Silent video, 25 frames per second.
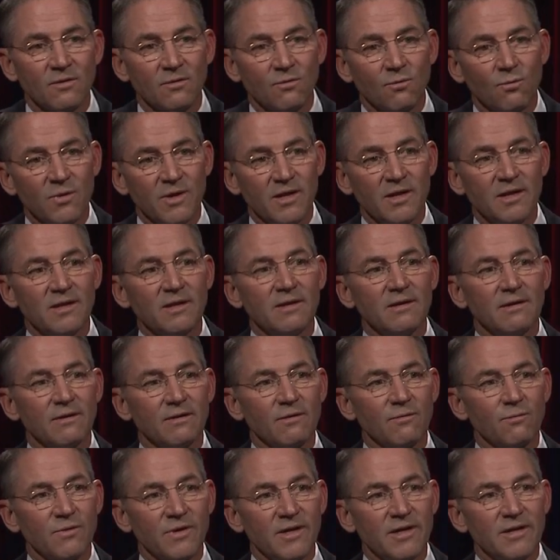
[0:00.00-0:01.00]
We,
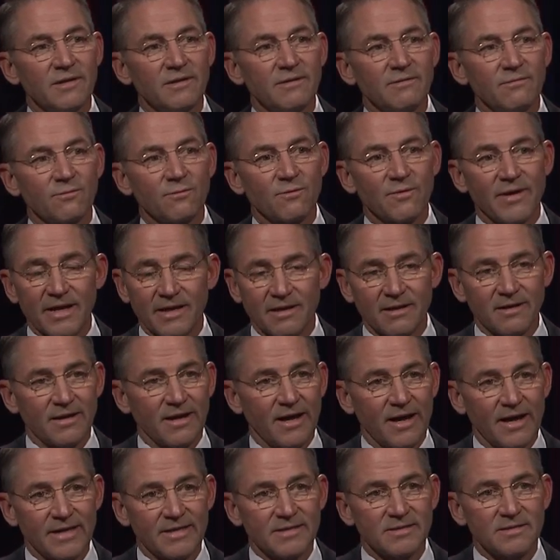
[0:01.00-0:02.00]
we
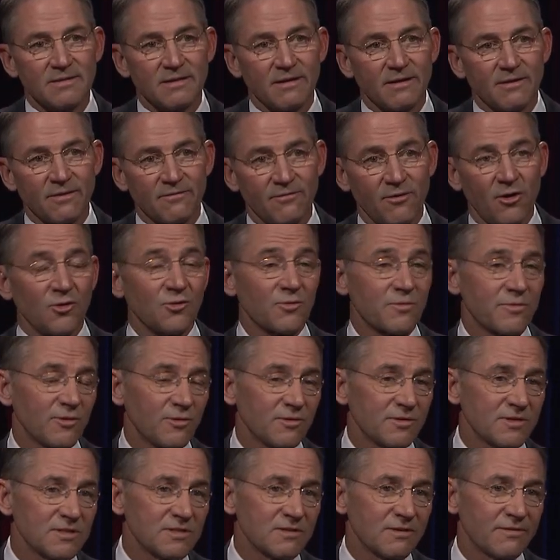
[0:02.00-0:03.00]
recognize uh, the
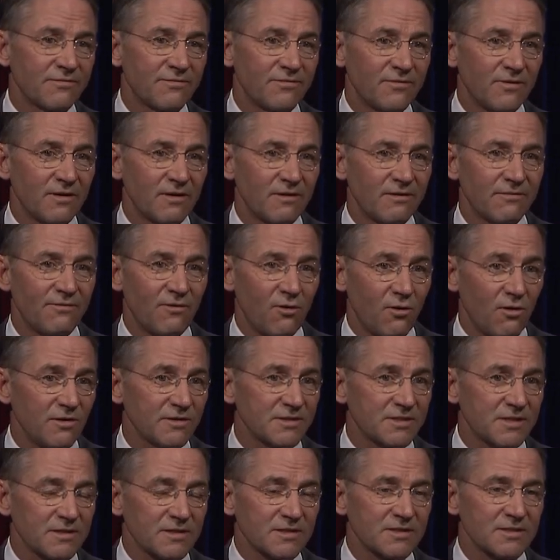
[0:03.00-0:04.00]
vulnerabilities of, of
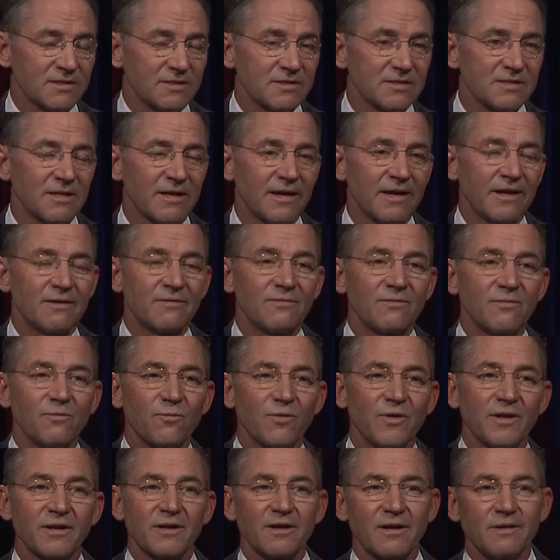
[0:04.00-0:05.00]
all citizens. And
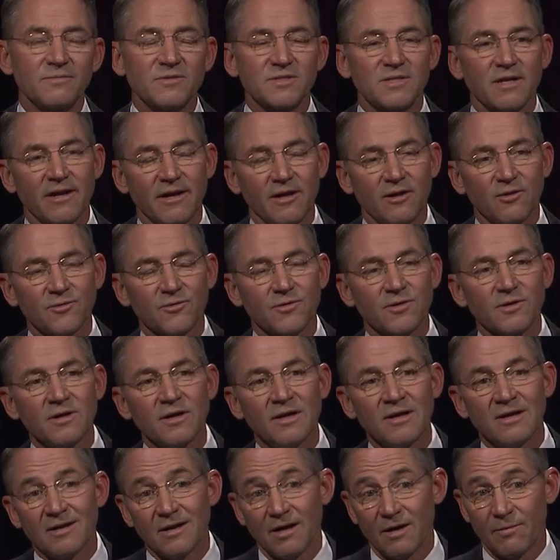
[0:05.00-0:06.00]
when it comes to elder
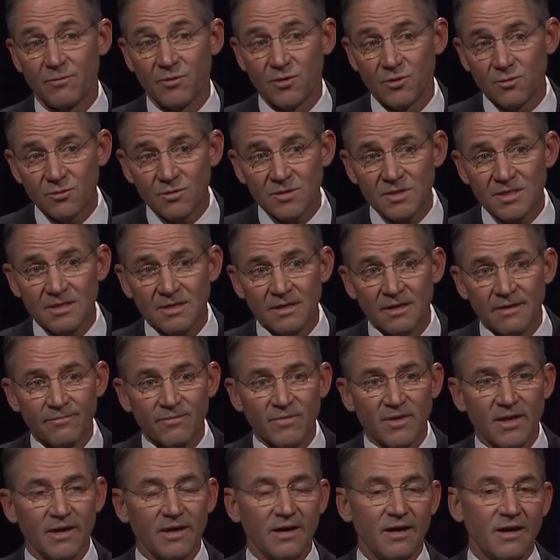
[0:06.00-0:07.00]
abuse,
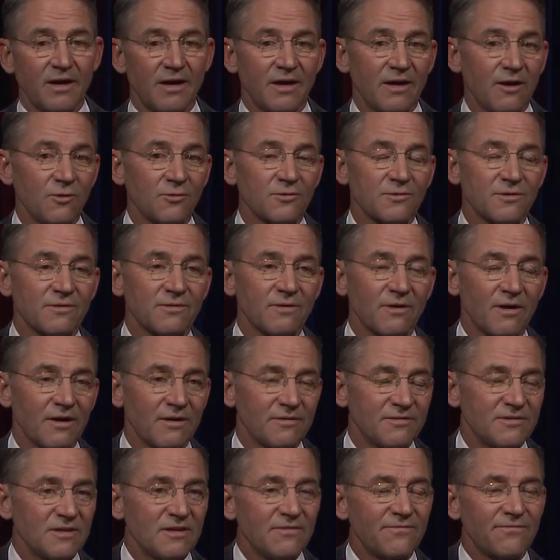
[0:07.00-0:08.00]
uh, elder
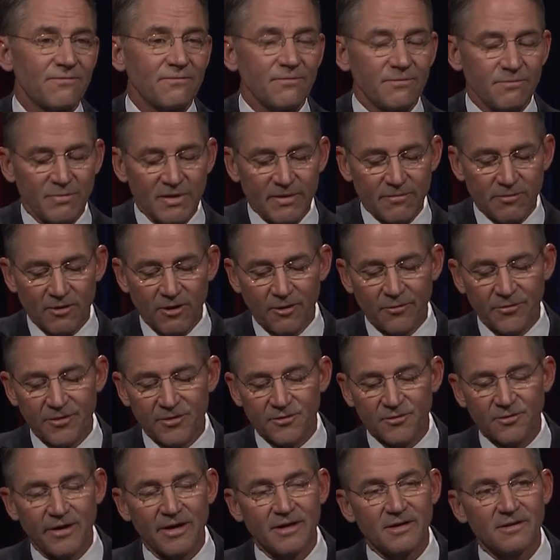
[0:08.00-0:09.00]
uh, people out
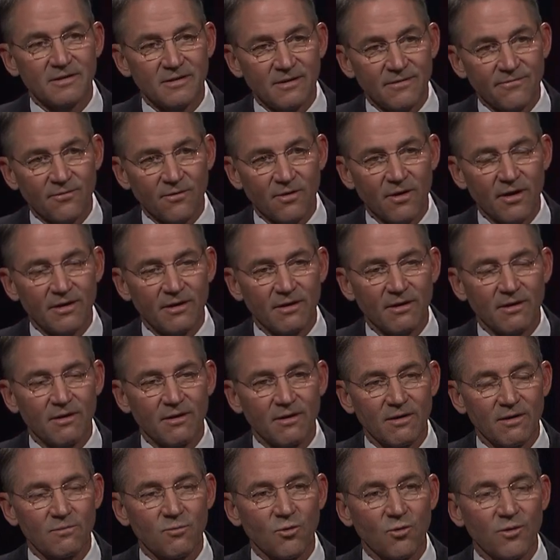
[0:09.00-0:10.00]
there trying to defraud our,
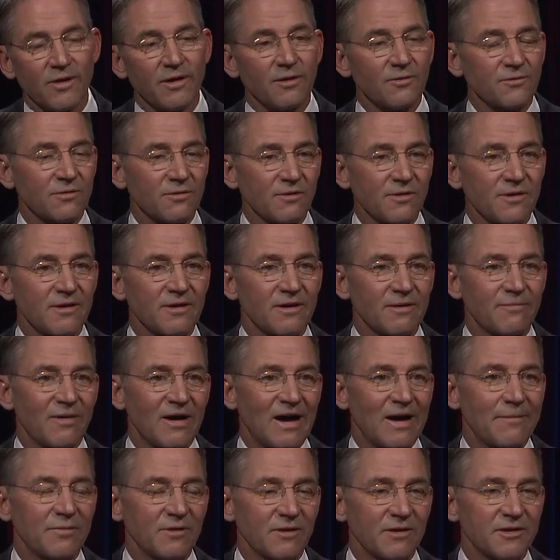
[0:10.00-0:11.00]
our more elderly uh,
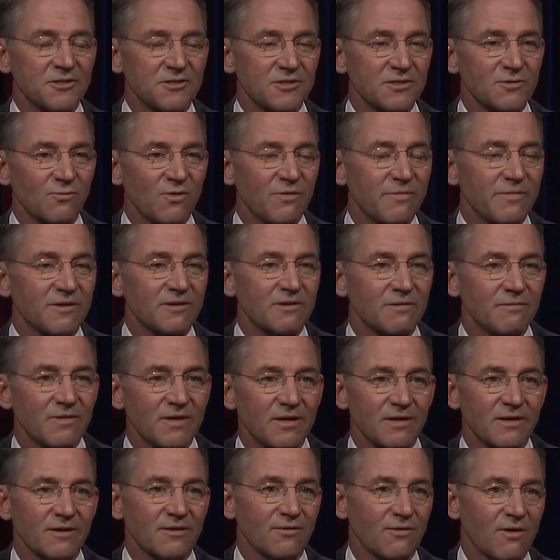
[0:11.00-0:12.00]
populations. We've been
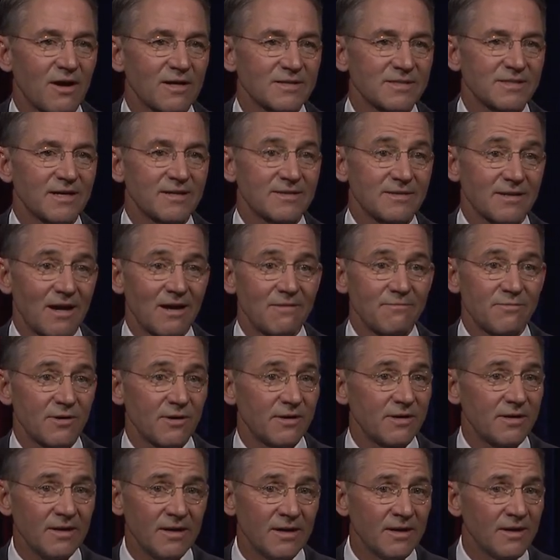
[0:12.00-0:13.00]
committed across that time
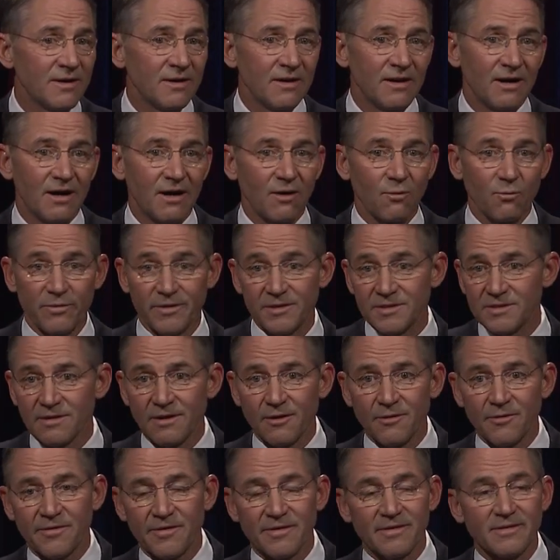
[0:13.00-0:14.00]
period. Uh, this is
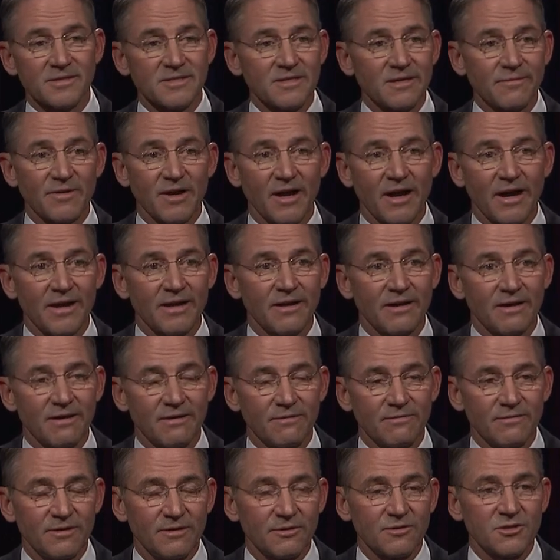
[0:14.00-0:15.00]
another thing that Tim and I,
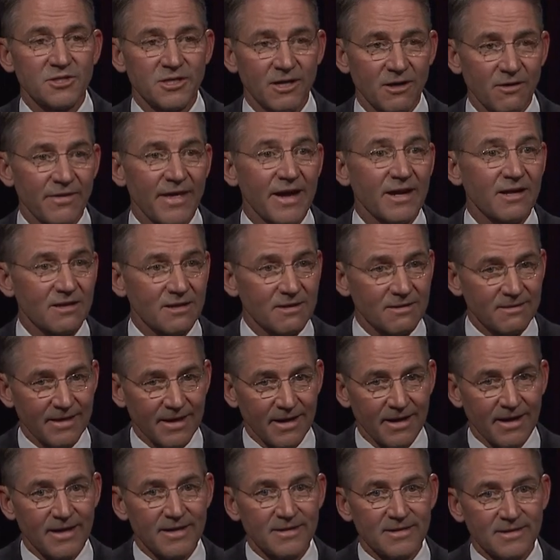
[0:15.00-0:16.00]
uh, you know, share that
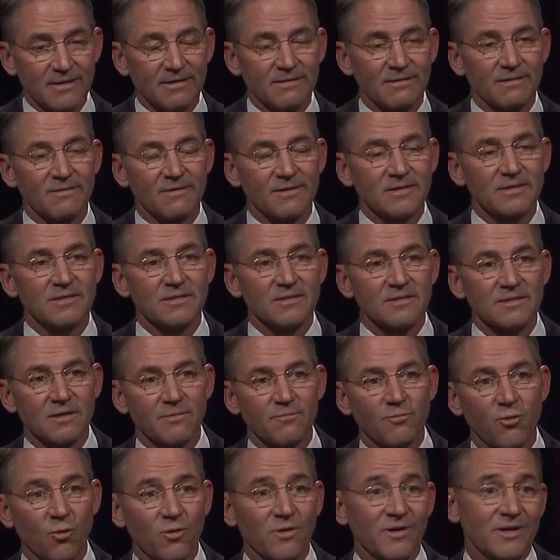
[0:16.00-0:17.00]
that idea that this is
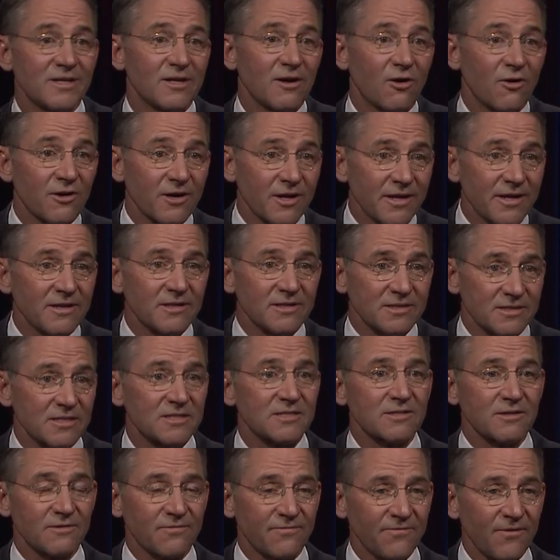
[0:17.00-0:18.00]
important. It already is.
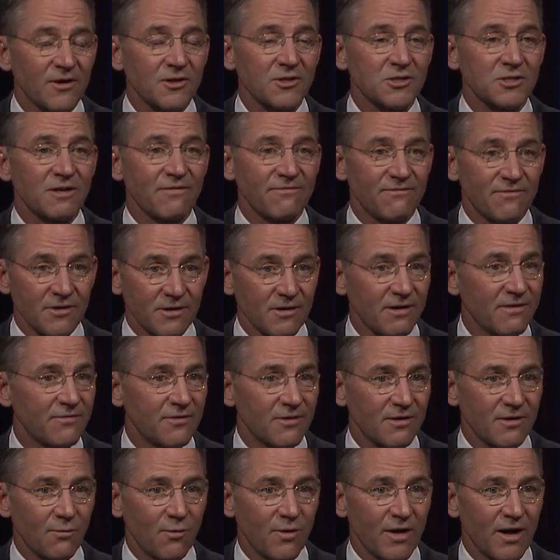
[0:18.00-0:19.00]
It's functioning very,
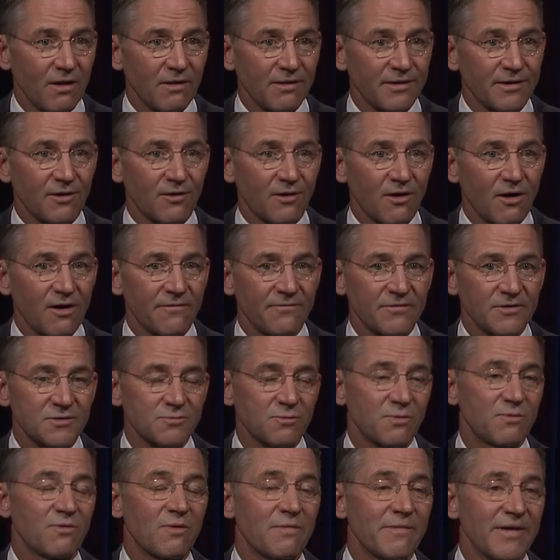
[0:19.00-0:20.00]
very well in our
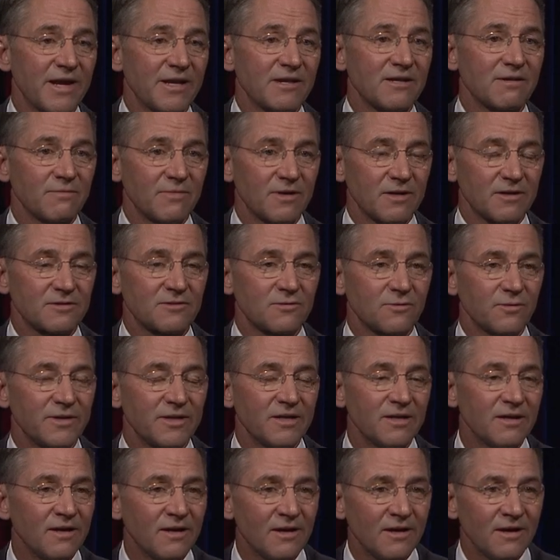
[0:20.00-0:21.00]
office. We remain committed to
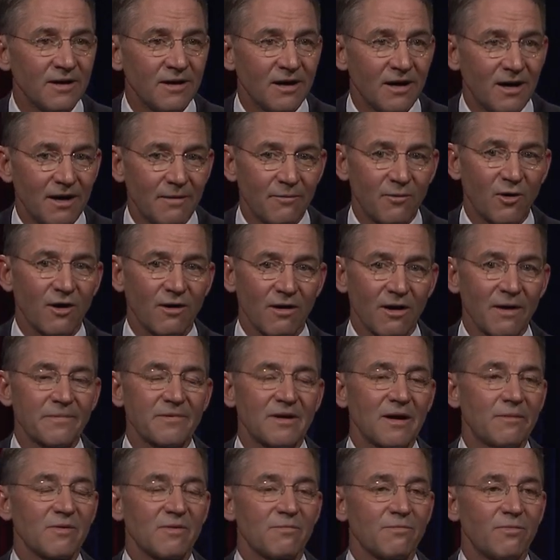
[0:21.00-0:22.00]
it. Um, our
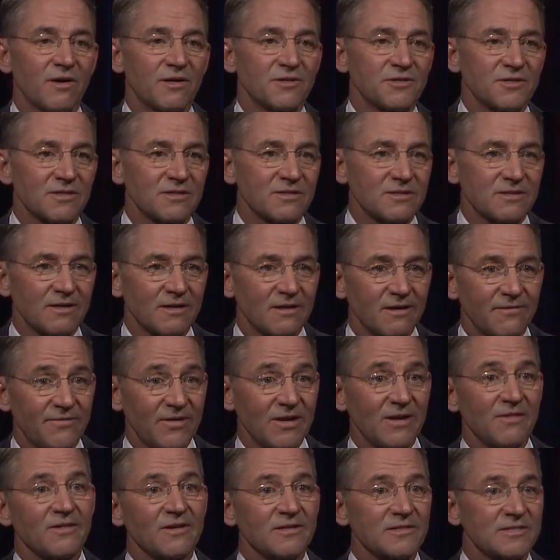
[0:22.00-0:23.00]
upcoming budget, uh, if
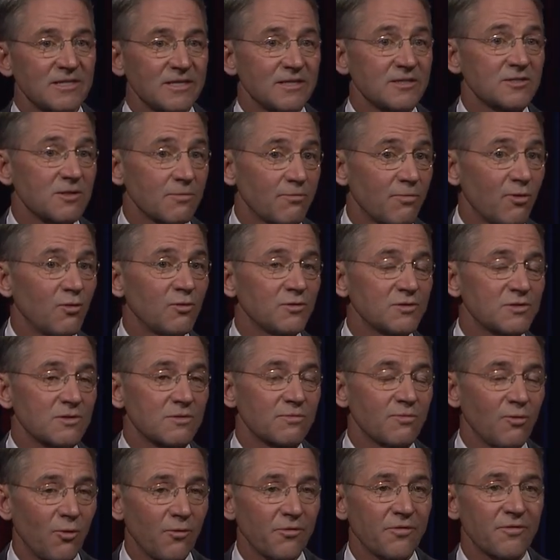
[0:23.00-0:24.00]
anything, seeks to
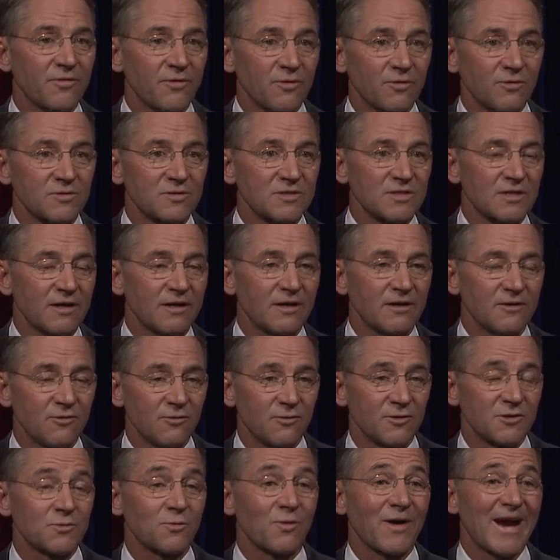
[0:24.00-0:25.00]
bolster both of those uh,
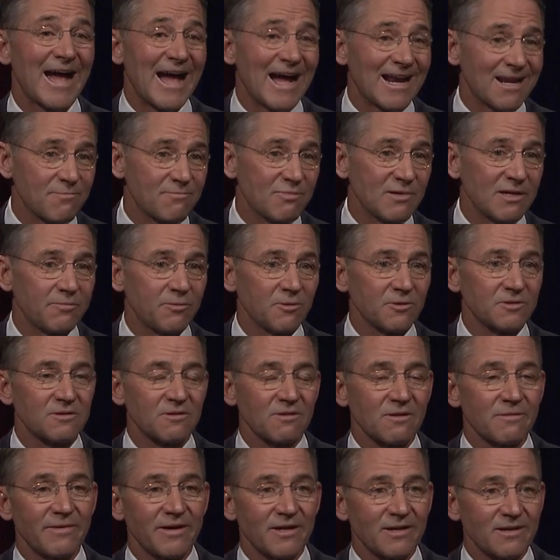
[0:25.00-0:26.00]
units. We're adding people
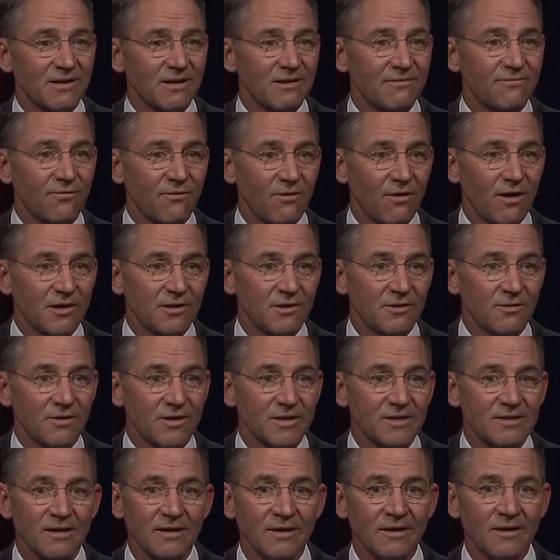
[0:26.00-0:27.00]
to the Medicaid fraud
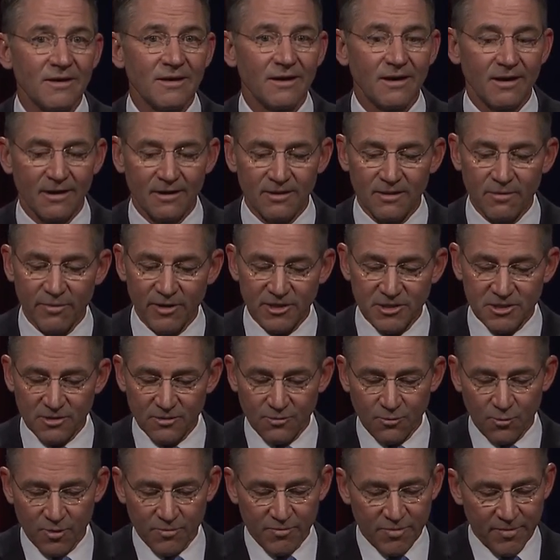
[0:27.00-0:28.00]
unit uh, in the budget
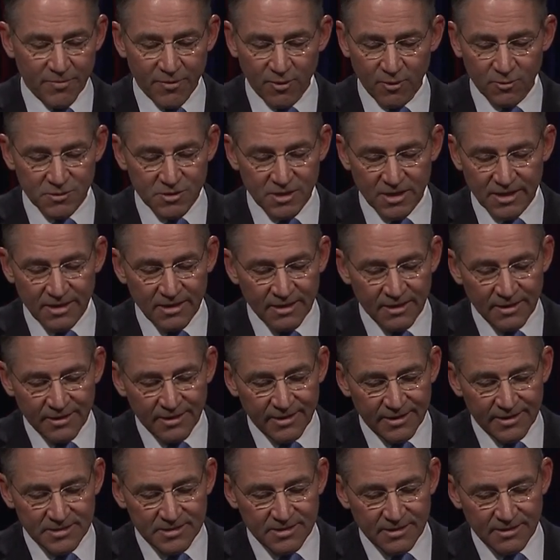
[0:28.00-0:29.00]
that we're proposing.
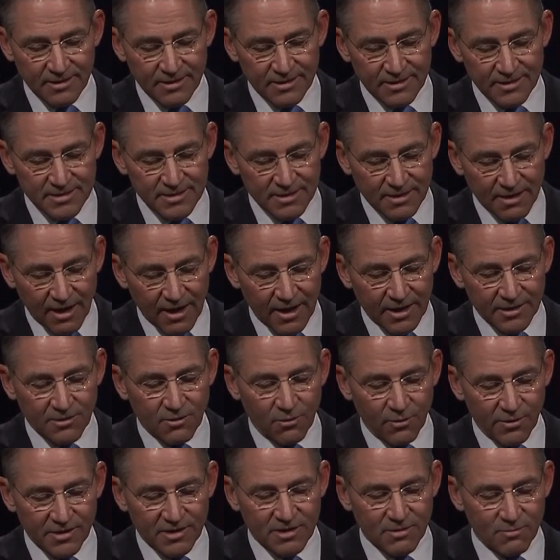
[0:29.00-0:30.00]
It's, a, it's an
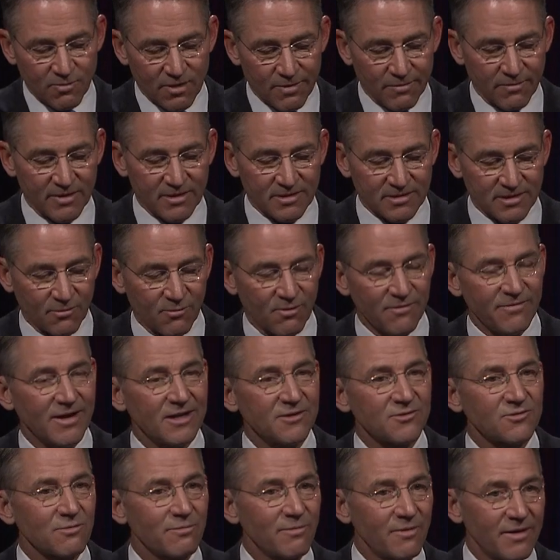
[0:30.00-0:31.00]
ongoing commitment, and we've
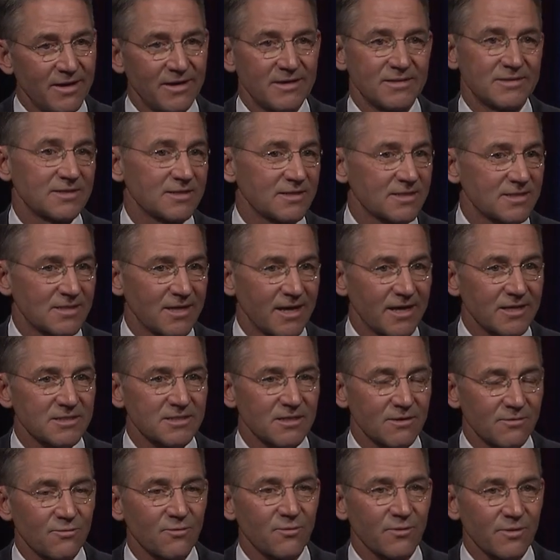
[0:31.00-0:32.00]
had tremendous
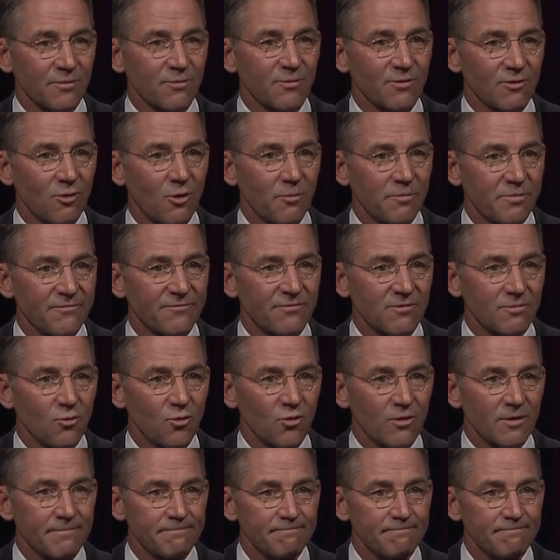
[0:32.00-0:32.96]
success, and we're, we're hoping for more.